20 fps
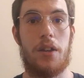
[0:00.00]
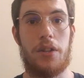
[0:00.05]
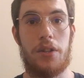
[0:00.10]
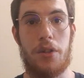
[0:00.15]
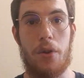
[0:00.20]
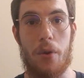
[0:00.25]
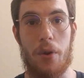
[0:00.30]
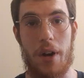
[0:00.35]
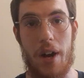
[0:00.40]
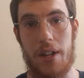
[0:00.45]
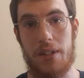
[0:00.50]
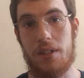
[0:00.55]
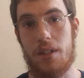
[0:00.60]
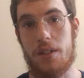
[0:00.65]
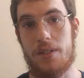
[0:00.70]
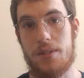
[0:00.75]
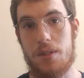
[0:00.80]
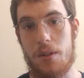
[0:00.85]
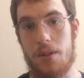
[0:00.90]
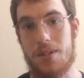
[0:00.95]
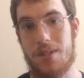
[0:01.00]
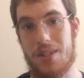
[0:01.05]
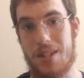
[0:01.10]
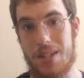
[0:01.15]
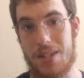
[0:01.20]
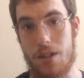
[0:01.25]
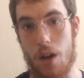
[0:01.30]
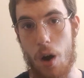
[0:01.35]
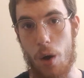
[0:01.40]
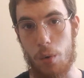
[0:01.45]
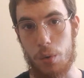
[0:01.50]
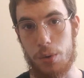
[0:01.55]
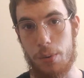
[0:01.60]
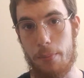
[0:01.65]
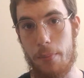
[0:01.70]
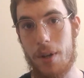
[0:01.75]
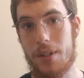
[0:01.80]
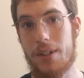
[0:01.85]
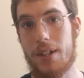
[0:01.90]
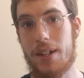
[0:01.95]
your attack succeeds
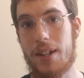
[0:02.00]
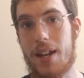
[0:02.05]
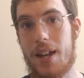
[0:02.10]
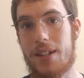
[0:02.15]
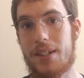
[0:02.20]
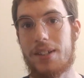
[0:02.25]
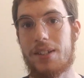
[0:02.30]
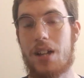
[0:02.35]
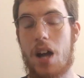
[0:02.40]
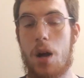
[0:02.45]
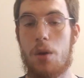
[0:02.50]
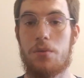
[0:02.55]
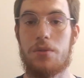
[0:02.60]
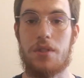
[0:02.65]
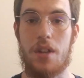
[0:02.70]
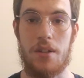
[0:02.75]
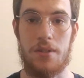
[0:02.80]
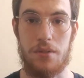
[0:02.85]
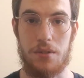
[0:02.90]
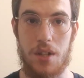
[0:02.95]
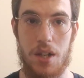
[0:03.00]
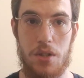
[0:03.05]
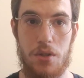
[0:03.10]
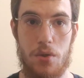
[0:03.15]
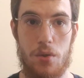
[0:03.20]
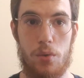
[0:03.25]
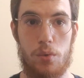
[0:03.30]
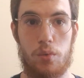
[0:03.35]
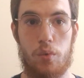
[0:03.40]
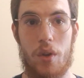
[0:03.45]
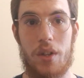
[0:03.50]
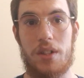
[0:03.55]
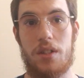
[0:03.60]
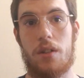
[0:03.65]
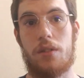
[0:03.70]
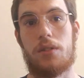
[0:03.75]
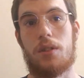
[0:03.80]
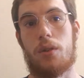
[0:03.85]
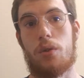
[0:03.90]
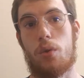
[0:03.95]
automatically and it counts as a natural 20
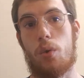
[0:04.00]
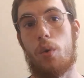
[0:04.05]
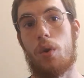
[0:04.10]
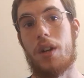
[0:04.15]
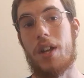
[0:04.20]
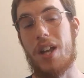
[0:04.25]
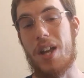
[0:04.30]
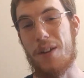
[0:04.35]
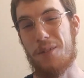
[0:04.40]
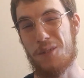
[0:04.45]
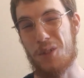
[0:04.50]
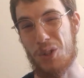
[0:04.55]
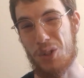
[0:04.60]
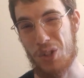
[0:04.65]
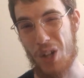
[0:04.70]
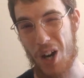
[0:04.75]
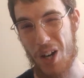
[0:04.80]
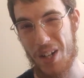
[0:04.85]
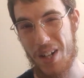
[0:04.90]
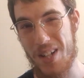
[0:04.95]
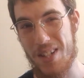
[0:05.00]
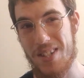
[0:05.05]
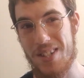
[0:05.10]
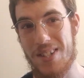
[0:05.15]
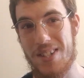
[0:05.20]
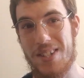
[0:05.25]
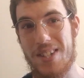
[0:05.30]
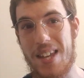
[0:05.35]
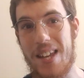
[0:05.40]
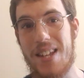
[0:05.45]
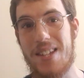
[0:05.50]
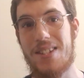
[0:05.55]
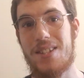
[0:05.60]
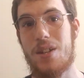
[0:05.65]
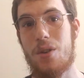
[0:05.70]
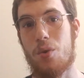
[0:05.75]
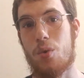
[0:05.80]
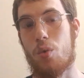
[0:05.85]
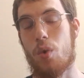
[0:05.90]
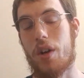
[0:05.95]
attack roll. If the target
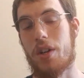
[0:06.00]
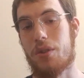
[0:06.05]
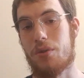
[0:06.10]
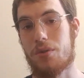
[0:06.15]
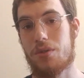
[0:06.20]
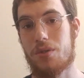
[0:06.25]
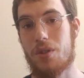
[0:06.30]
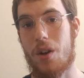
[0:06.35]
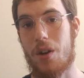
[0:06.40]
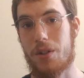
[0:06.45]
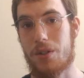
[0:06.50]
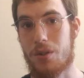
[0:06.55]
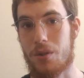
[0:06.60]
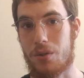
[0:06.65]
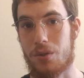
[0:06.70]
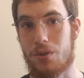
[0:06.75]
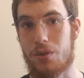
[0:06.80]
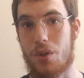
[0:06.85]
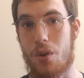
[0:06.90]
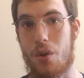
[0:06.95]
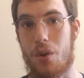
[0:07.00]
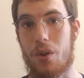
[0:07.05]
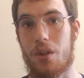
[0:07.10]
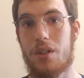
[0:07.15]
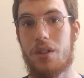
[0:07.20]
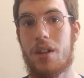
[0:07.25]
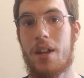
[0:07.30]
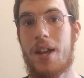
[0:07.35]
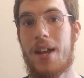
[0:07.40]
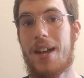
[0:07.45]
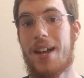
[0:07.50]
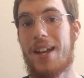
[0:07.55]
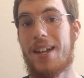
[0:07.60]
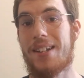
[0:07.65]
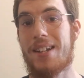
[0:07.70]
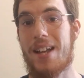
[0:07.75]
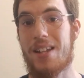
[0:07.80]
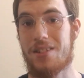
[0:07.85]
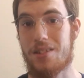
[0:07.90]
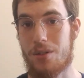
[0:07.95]
sees you when you start your turn,
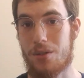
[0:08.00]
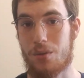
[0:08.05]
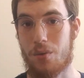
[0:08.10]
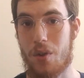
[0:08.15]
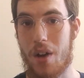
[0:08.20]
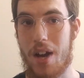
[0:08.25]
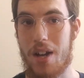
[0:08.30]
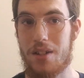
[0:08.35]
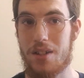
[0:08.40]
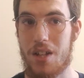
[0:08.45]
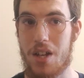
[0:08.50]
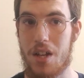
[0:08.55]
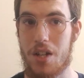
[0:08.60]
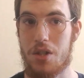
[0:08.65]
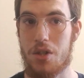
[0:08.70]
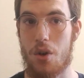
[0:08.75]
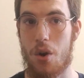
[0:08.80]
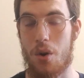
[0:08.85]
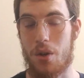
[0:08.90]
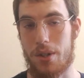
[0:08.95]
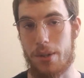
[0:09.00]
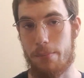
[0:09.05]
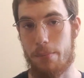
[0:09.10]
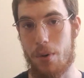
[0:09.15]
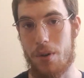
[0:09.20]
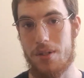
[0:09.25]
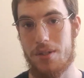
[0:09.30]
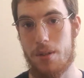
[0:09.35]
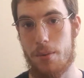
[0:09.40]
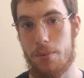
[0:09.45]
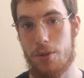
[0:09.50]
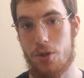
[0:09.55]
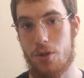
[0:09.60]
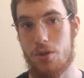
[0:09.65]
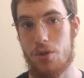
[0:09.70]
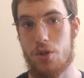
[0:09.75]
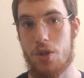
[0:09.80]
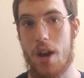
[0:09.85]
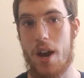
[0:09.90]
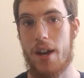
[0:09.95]
it has advantage on the
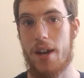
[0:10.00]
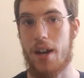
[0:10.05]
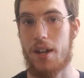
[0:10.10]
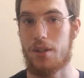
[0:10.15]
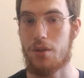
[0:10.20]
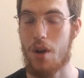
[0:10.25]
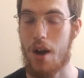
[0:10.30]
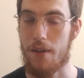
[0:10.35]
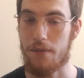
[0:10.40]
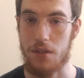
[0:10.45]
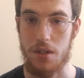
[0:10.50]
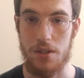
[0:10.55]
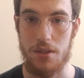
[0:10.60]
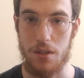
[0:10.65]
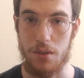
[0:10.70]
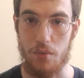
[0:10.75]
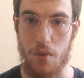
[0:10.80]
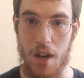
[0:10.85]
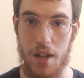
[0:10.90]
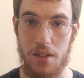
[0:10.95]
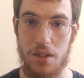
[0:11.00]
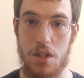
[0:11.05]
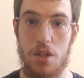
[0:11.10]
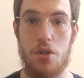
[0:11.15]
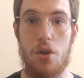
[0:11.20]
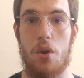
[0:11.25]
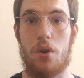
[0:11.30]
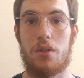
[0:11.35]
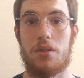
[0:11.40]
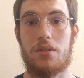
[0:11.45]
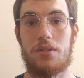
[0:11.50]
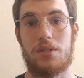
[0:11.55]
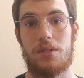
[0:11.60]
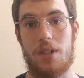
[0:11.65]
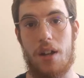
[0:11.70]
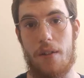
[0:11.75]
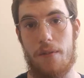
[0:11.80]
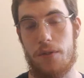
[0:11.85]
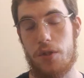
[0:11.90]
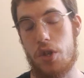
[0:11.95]
perception check and you have disadvantage on the
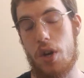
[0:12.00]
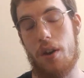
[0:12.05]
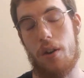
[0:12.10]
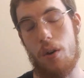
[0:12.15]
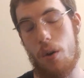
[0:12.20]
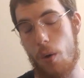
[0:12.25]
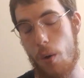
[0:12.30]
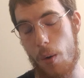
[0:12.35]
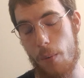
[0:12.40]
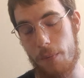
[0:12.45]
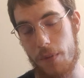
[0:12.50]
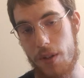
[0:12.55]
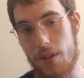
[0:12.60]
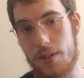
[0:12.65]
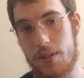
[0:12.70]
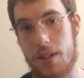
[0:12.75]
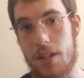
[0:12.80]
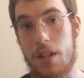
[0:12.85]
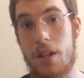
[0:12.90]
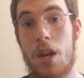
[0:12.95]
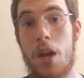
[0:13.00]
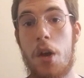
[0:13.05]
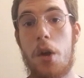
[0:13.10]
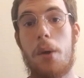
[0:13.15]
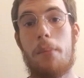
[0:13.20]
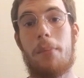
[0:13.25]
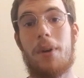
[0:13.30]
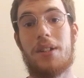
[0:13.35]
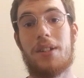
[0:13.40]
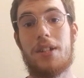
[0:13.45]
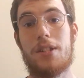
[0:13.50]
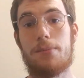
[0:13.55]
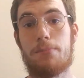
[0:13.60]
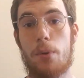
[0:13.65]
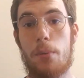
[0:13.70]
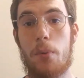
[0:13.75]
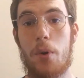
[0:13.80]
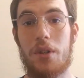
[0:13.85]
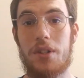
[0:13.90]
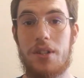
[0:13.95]
stealth check, obviously. But this
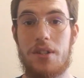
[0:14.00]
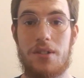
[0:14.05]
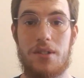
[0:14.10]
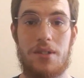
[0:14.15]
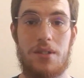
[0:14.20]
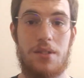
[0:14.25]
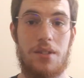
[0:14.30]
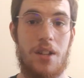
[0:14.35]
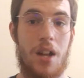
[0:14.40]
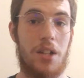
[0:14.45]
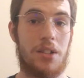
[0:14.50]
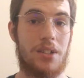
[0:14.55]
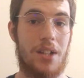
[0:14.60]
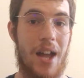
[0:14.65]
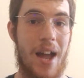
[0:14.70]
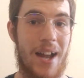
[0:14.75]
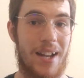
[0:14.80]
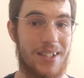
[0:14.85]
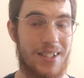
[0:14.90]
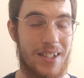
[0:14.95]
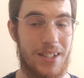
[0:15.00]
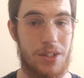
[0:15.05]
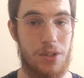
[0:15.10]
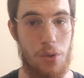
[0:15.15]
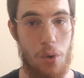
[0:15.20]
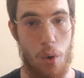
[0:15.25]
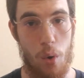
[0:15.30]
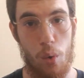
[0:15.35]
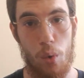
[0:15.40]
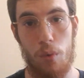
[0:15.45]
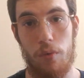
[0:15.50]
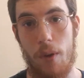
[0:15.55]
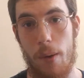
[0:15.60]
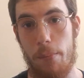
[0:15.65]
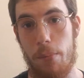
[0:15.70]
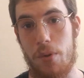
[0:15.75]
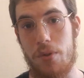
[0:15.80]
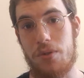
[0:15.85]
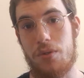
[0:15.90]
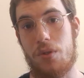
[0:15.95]
property is not added to all
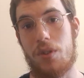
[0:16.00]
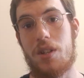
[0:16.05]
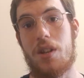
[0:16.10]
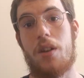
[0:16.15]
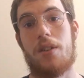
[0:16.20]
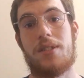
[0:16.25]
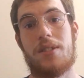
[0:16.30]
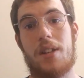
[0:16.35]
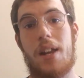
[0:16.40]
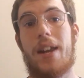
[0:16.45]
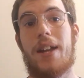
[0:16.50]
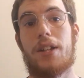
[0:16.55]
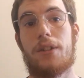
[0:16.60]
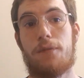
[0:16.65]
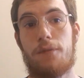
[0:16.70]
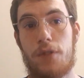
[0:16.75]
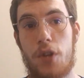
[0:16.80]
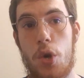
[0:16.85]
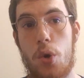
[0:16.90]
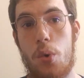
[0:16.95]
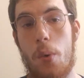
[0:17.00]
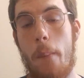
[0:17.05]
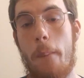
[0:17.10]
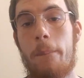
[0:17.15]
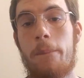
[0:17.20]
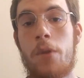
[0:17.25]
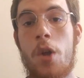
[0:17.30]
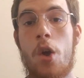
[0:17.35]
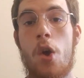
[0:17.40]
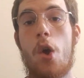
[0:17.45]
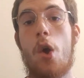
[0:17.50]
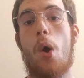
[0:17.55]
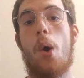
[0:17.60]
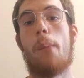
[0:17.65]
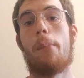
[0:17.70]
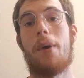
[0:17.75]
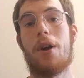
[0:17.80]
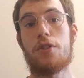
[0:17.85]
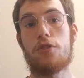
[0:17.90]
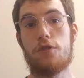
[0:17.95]
weapons, only a select few.
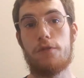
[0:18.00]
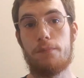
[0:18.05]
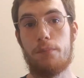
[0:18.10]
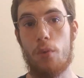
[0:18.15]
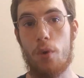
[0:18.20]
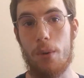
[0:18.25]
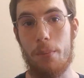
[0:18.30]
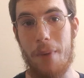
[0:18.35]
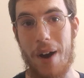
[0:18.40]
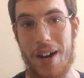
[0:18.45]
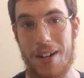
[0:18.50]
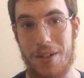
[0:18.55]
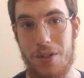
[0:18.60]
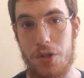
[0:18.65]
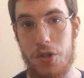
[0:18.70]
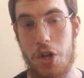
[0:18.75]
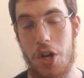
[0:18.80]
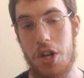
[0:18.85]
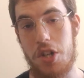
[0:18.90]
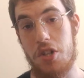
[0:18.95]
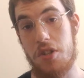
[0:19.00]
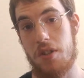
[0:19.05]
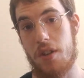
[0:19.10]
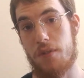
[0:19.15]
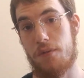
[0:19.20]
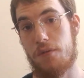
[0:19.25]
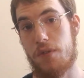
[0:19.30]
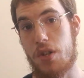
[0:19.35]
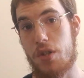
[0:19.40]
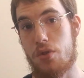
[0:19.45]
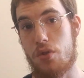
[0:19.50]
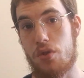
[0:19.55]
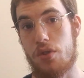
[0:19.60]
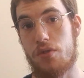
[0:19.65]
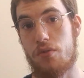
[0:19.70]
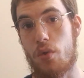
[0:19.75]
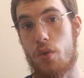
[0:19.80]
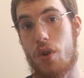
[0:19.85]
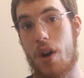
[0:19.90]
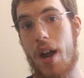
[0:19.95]
A bunch of more minor changes and
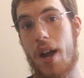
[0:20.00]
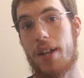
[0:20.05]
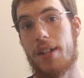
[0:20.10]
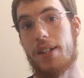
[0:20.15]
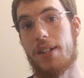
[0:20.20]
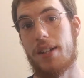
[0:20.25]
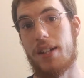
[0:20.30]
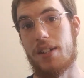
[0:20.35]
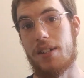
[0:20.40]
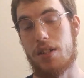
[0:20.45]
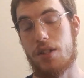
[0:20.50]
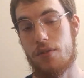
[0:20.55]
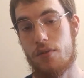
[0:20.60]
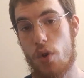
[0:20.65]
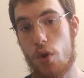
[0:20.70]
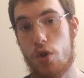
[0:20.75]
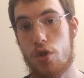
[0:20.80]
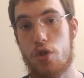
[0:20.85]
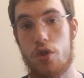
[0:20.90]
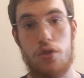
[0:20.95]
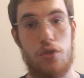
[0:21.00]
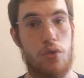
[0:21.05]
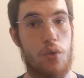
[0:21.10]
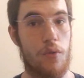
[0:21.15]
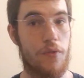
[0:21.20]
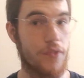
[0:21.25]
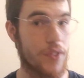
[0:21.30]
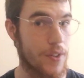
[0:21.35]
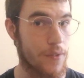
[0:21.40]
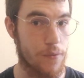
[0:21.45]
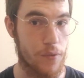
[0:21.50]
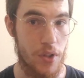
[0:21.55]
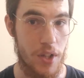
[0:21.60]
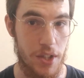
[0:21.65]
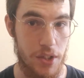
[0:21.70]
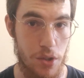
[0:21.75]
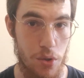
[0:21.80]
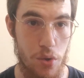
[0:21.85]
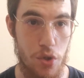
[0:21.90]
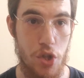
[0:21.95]
features were added in this version, so feel
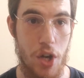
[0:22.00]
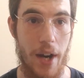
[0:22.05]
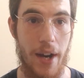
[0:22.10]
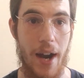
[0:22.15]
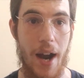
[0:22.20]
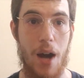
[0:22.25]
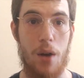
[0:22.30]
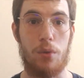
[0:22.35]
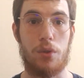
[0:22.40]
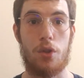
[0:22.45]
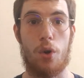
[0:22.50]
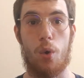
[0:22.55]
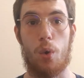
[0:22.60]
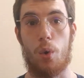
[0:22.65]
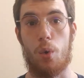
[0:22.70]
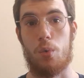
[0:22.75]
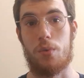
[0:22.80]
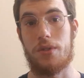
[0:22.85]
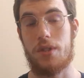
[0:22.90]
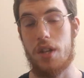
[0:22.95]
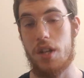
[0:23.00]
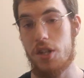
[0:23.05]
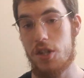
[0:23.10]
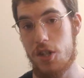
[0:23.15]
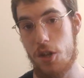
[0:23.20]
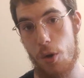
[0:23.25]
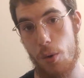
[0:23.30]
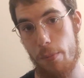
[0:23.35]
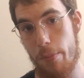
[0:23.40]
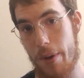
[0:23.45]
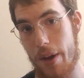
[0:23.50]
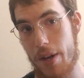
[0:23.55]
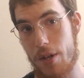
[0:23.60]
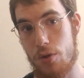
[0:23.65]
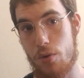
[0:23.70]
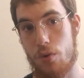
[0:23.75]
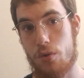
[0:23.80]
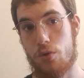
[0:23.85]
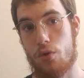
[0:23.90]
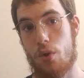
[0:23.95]
free to check out Hallowed's itch.io
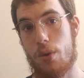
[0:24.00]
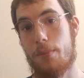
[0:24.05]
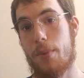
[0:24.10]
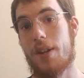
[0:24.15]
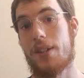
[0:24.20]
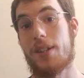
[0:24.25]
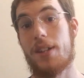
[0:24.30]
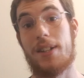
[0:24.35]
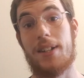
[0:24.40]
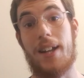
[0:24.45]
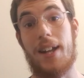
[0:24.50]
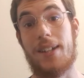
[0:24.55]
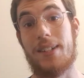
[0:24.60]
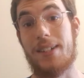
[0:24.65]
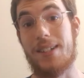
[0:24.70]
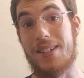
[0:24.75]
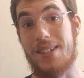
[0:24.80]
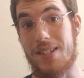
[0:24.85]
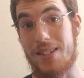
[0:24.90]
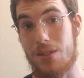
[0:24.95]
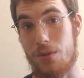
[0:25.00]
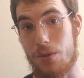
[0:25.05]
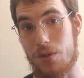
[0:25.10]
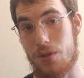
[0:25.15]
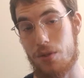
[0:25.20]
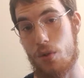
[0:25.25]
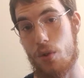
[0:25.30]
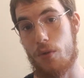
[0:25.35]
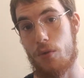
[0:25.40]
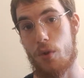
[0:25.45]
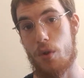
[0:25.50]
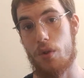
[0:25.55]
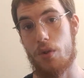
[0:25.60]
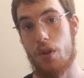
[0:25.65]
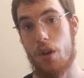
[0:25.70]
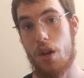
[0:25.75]
page or join my dedicated Discord server.